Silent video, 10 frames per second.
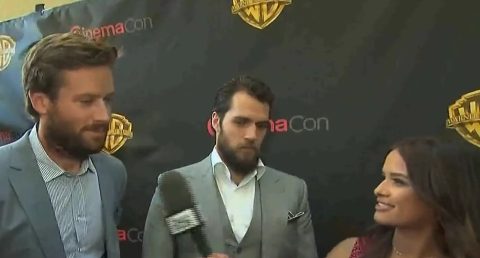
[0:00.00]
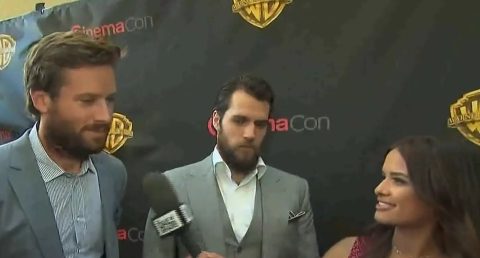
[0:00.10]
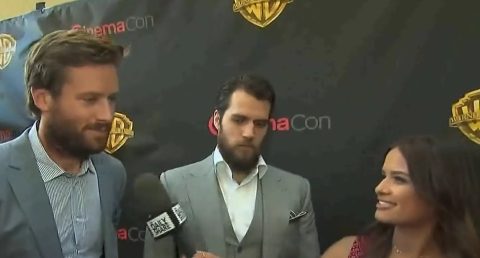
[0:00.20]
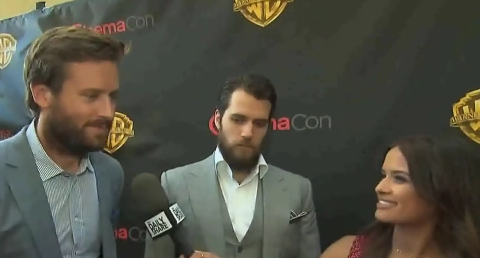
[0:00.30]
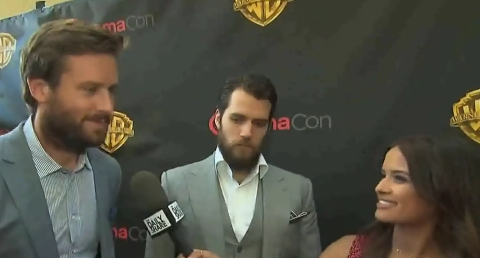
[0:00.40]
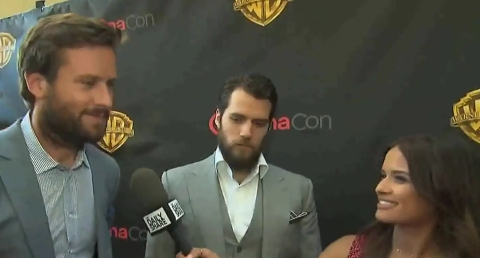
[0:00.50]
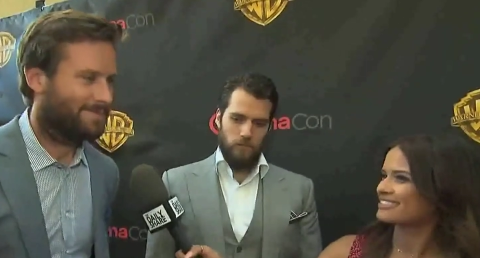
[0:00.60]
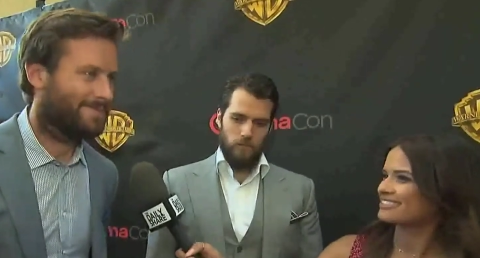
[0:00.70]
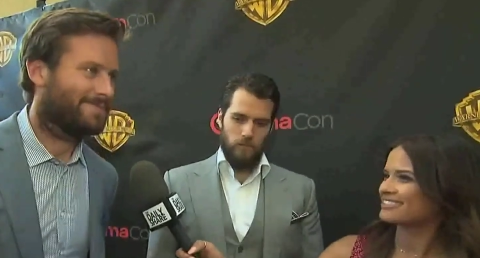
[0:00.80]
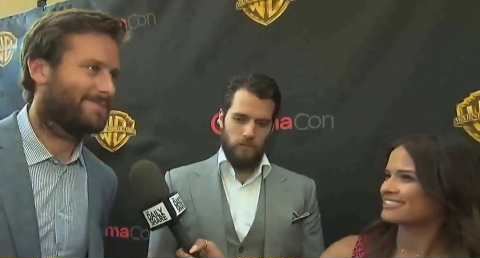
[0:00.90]

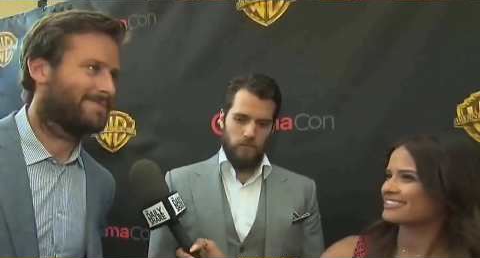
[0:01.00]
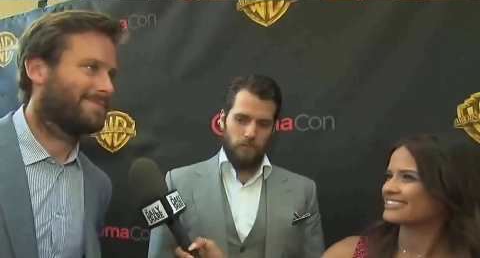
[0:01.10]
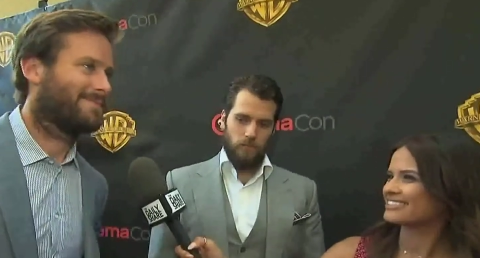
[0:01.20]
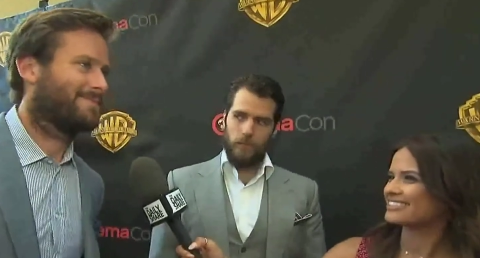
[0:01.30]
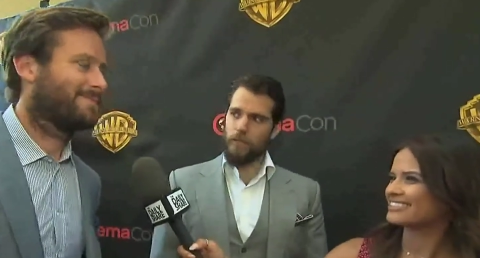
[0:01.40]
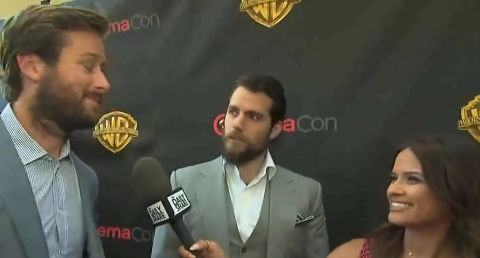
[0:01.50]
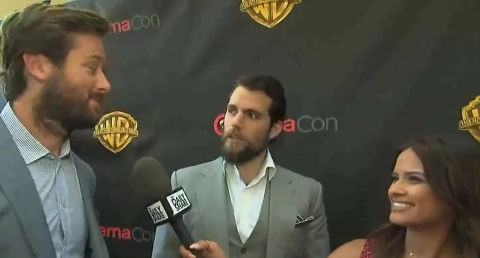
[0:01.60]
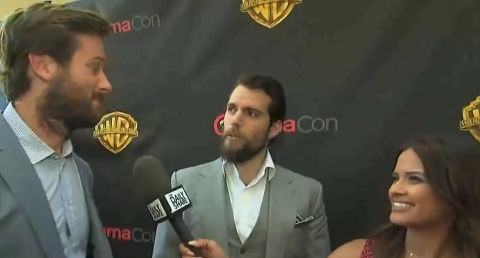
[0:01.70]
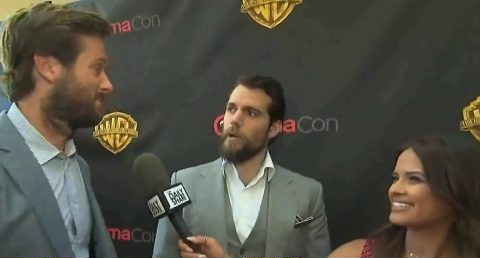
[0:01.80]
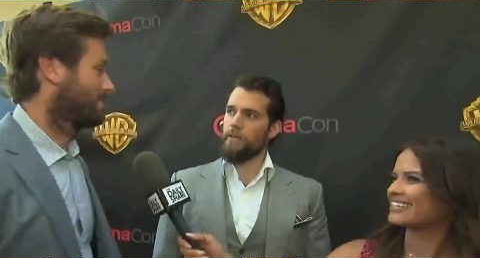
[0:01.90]

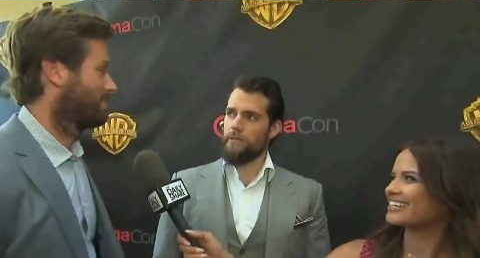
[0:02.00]
[no speech]